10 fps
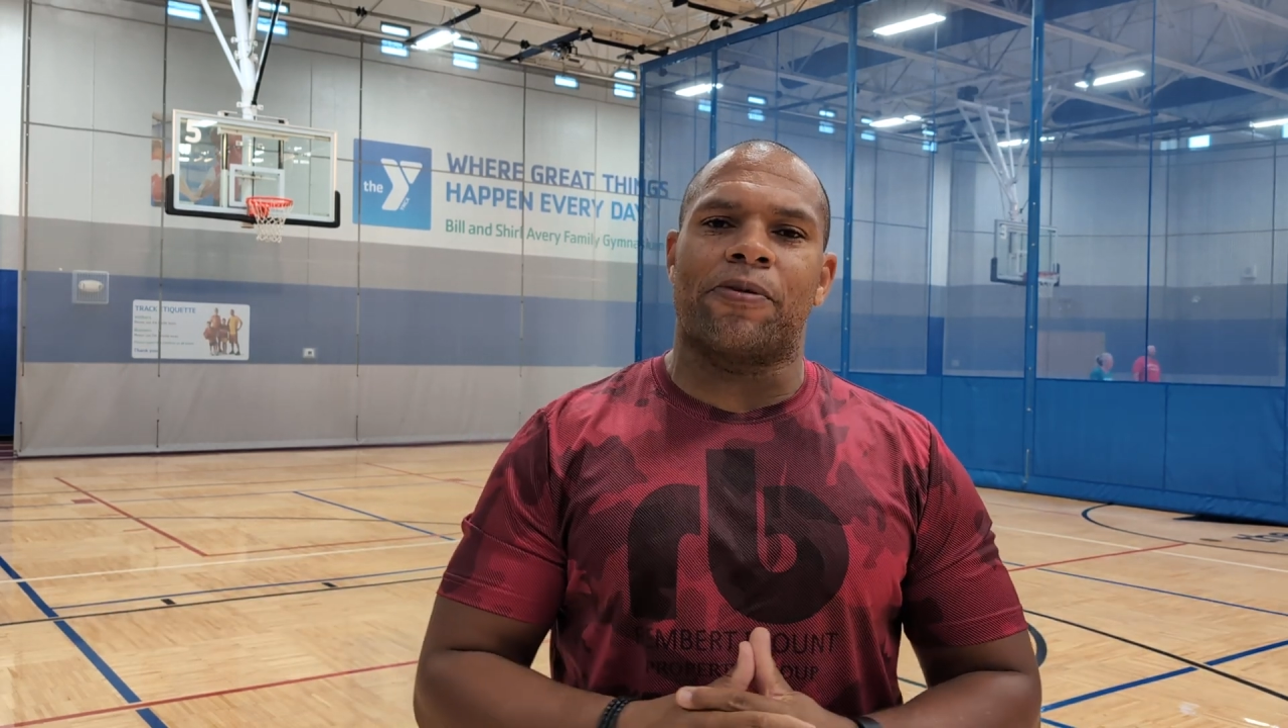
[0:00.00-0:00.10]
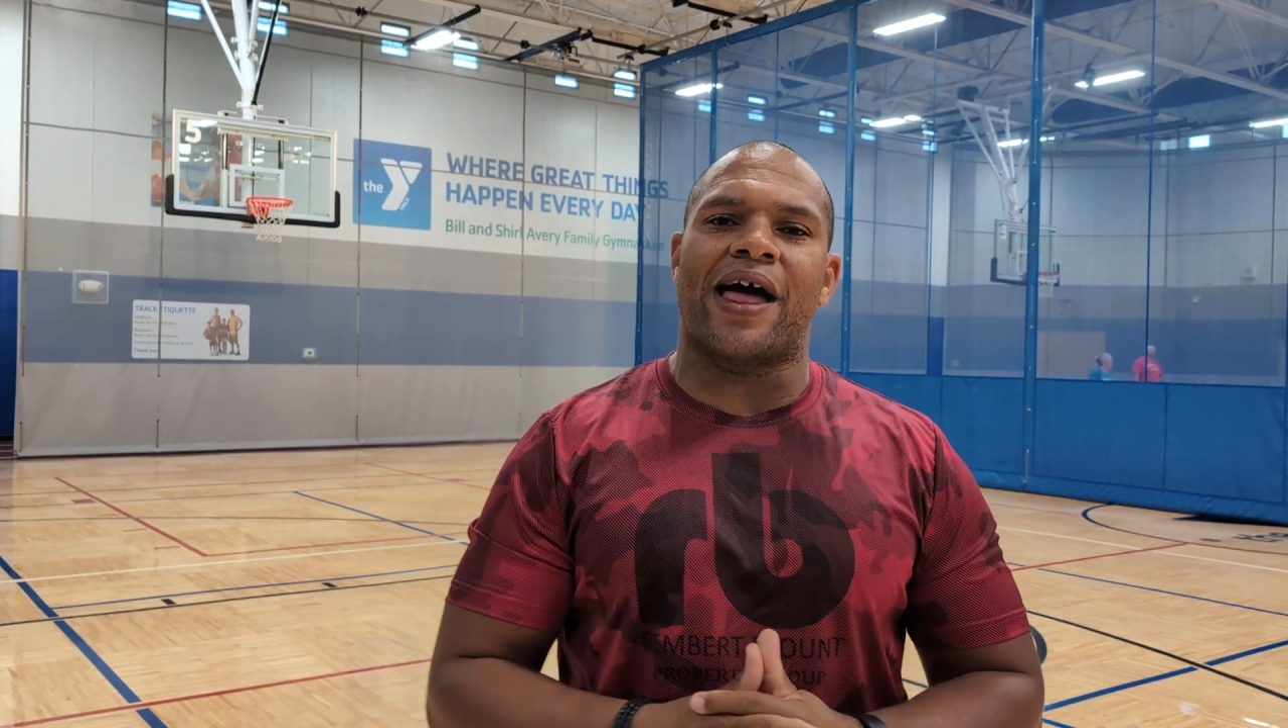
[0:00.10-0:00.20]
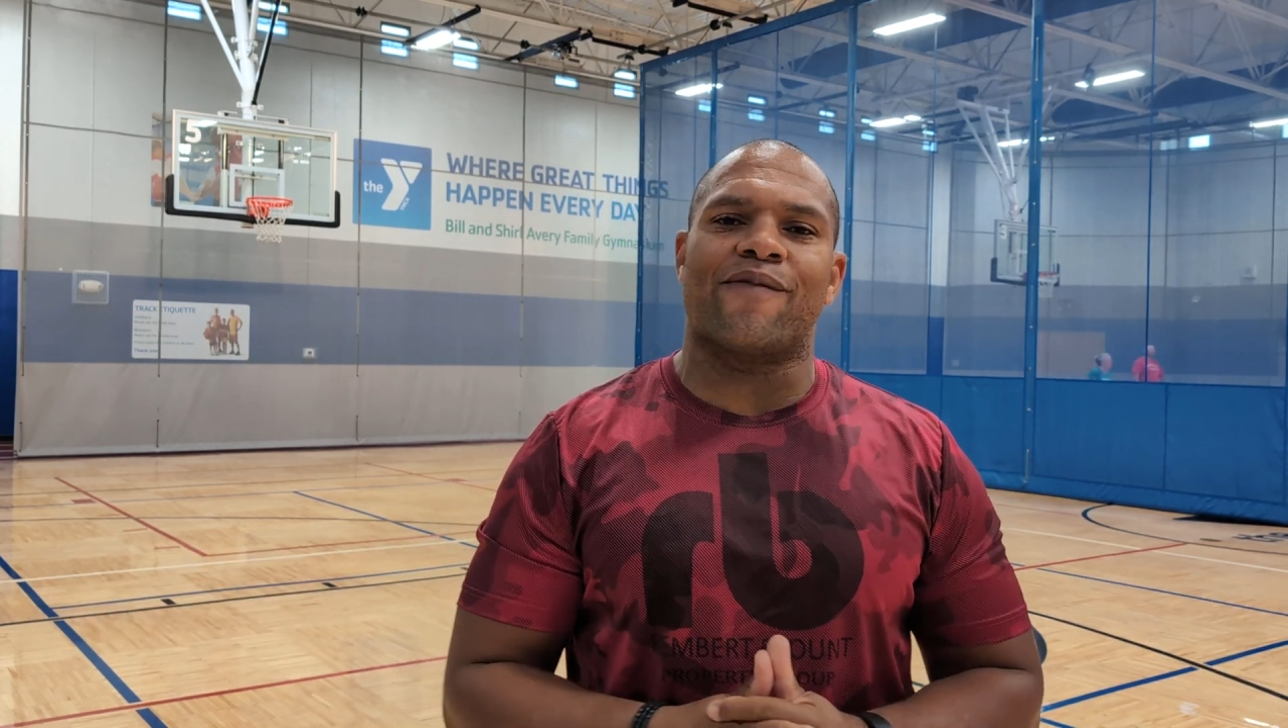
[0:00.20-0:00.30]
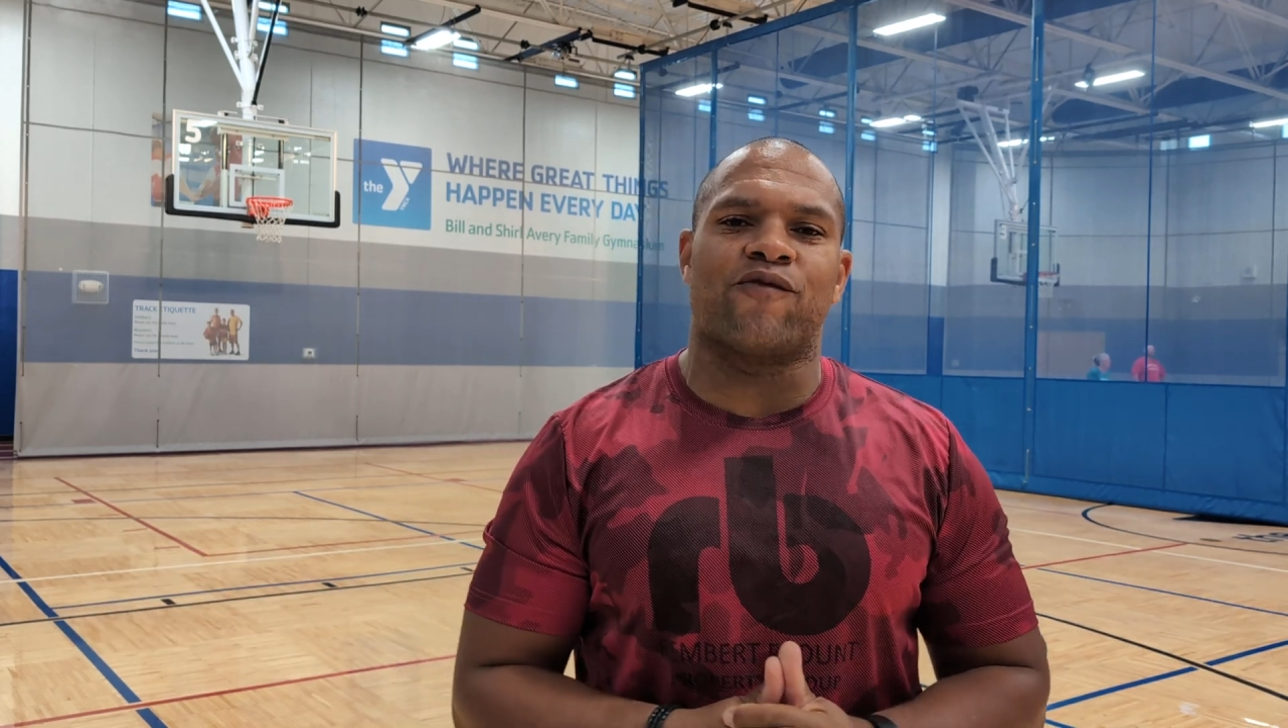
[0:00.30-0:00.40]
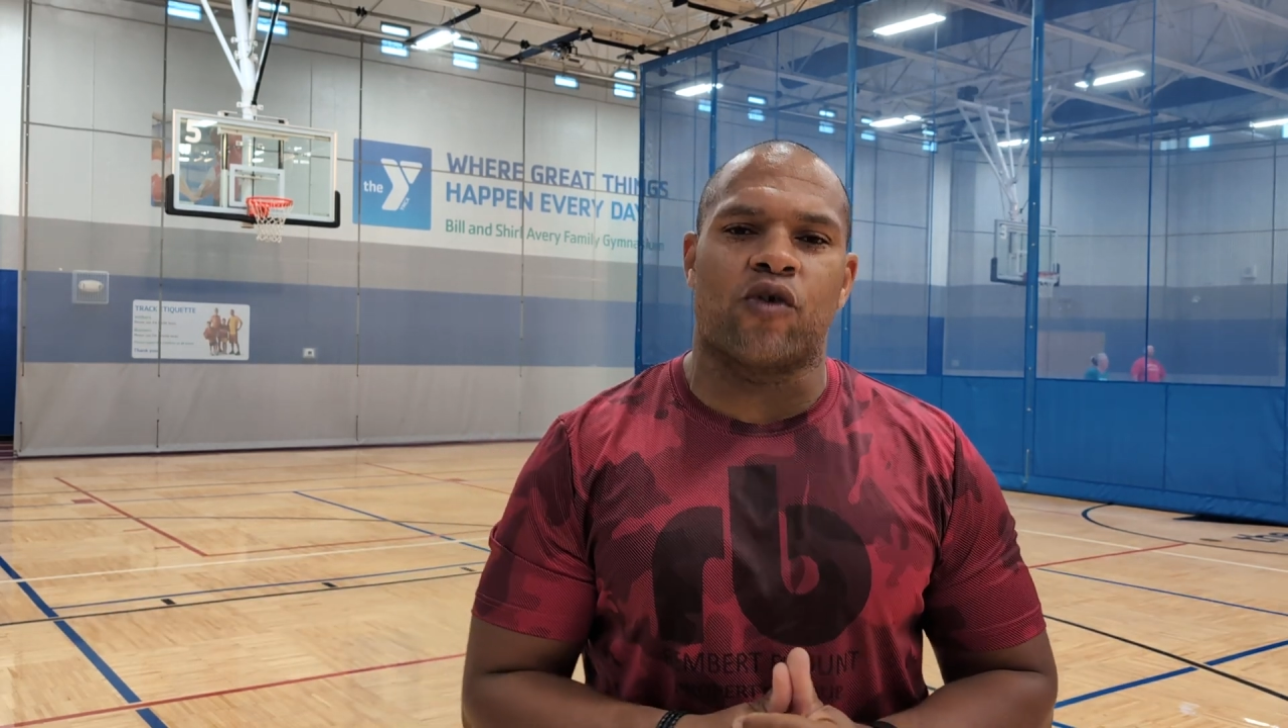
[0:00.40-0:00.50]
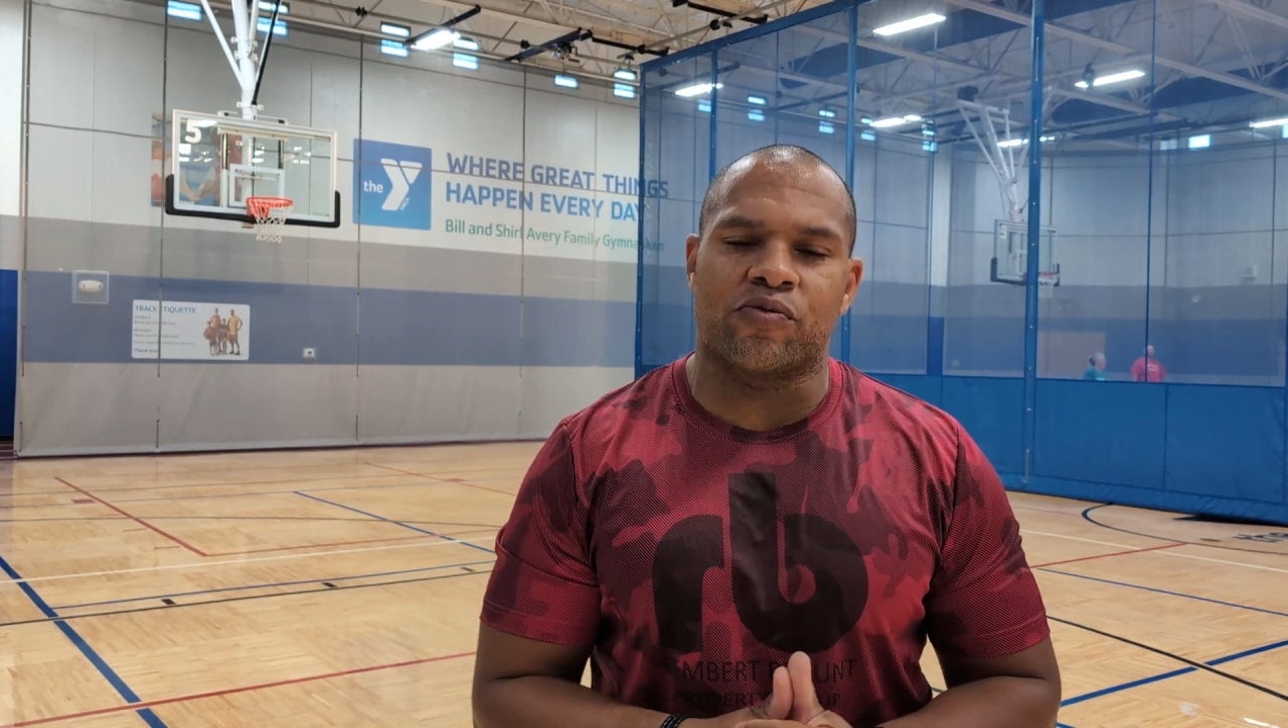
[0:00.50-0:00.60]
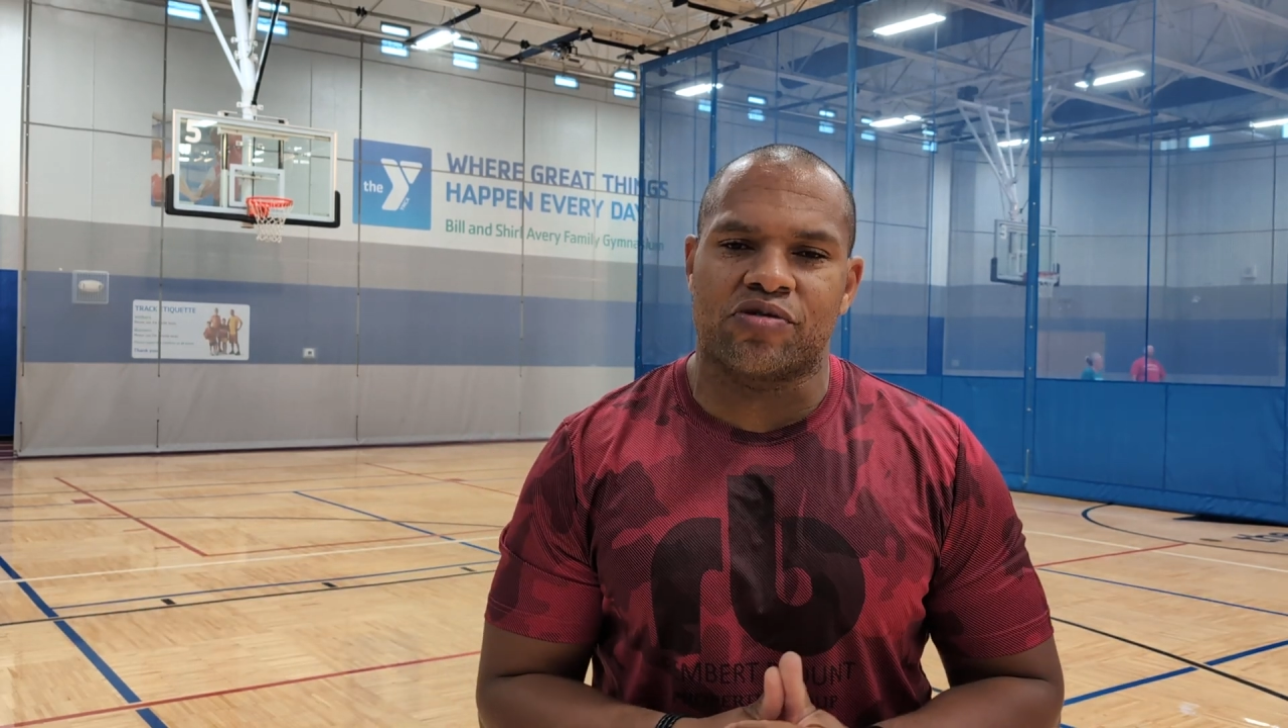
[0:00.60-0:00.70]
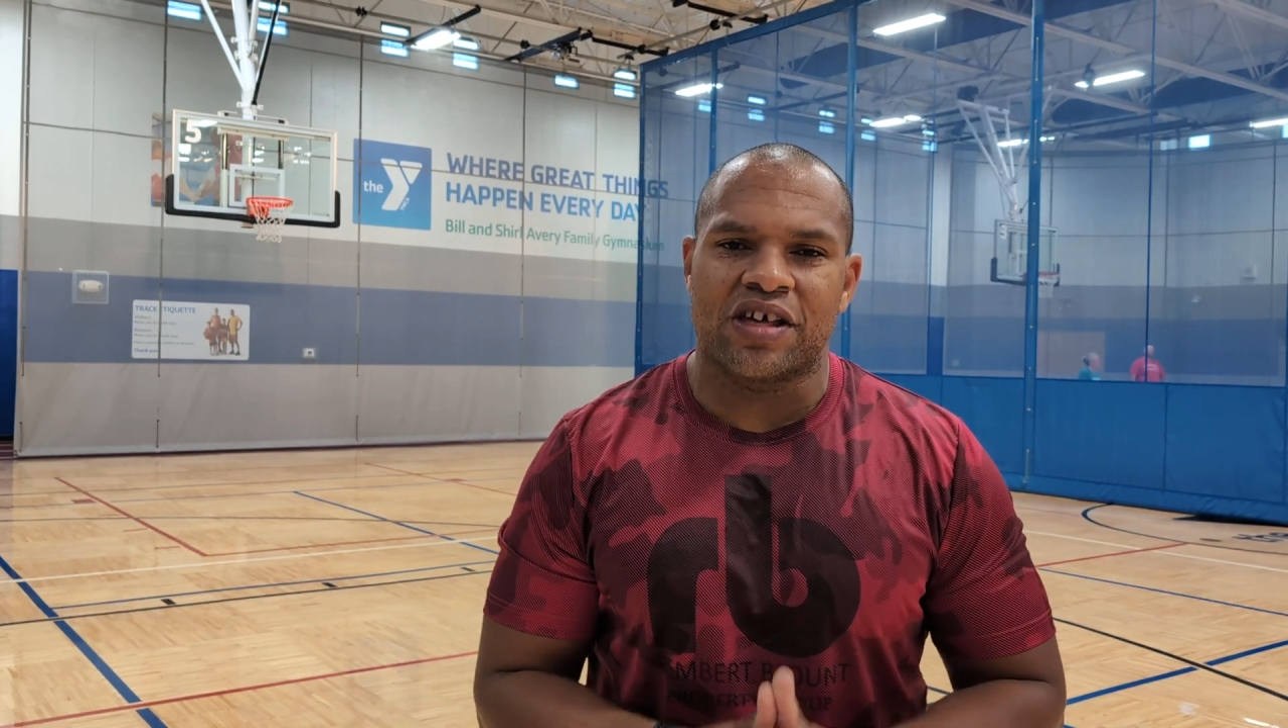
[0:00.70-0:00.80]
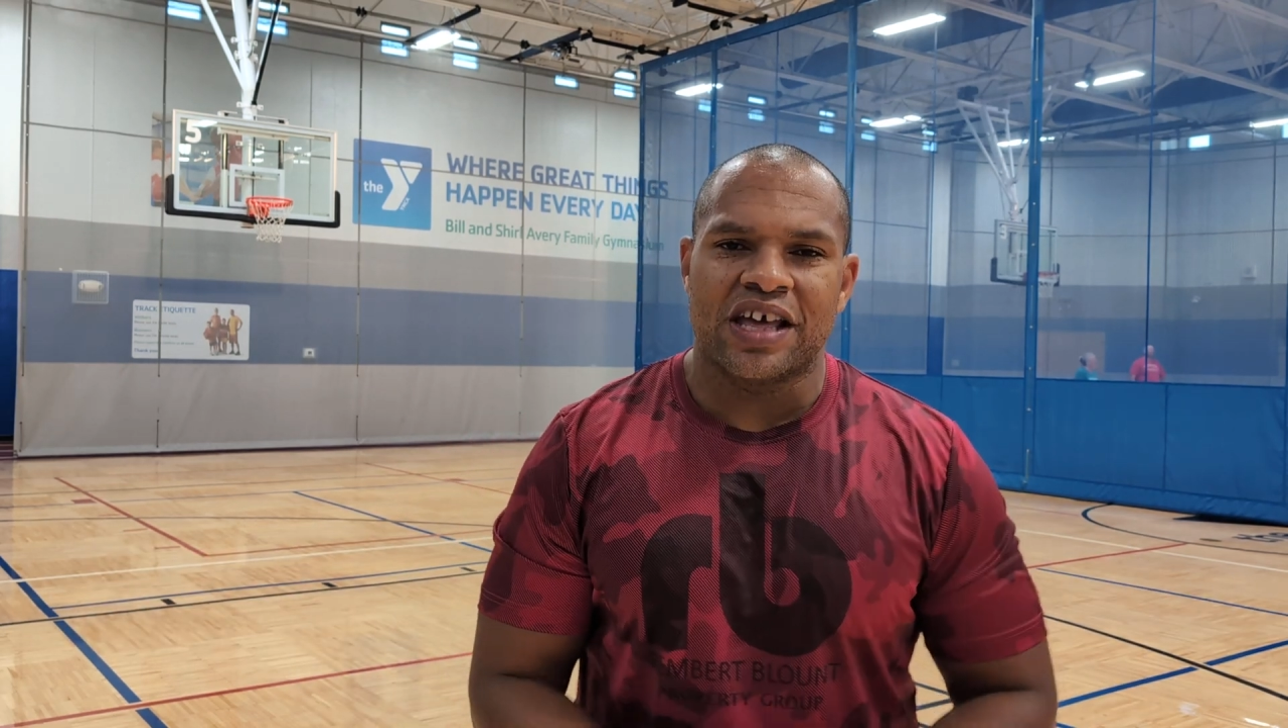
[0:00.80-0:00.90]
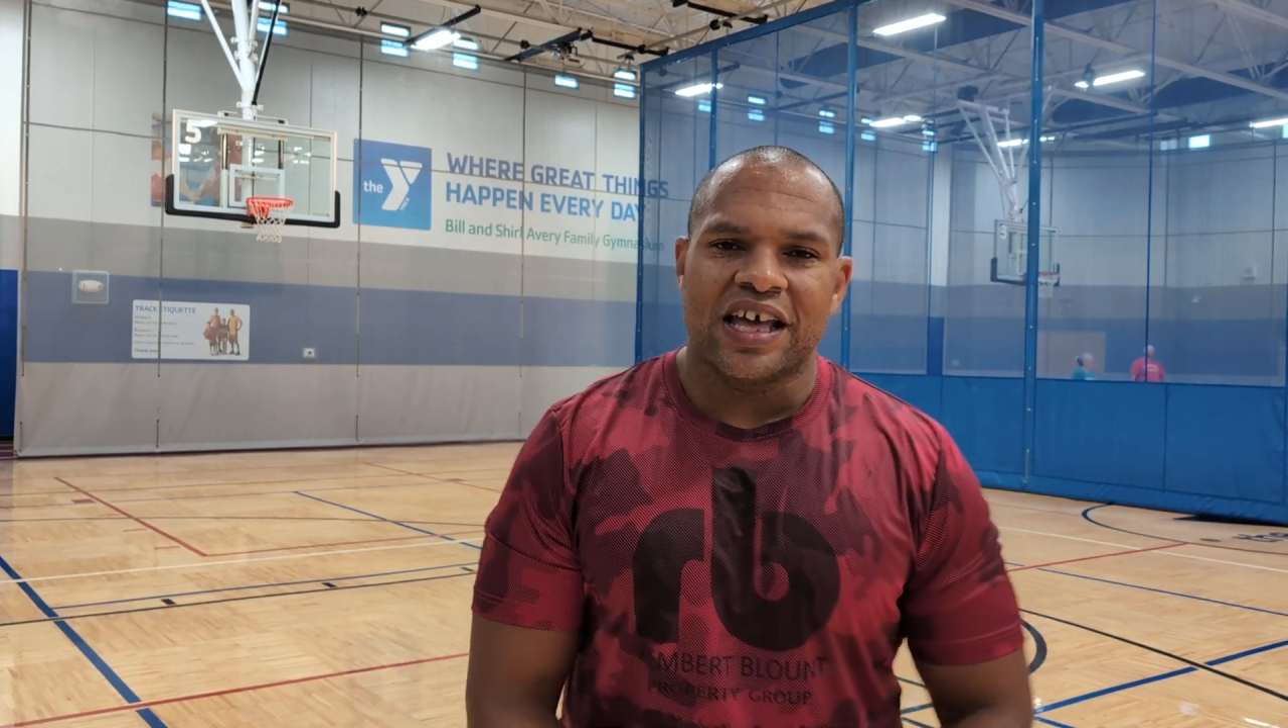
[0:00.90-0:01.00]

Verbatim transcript: platforms.